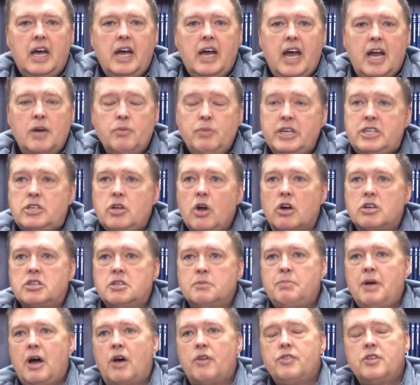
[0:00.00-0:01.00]
And we talked
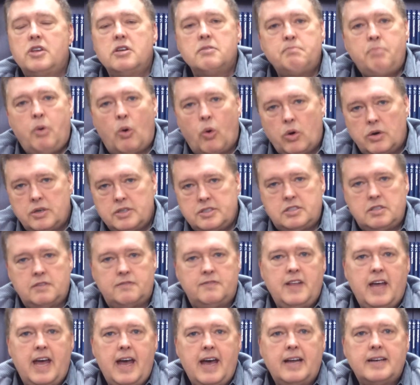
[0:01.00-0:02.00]
about the importance
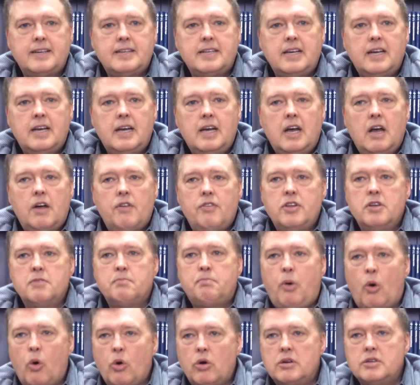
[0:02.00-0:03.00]
of that, the
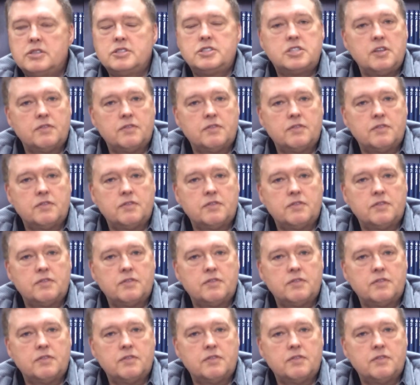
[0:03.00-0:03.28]
importance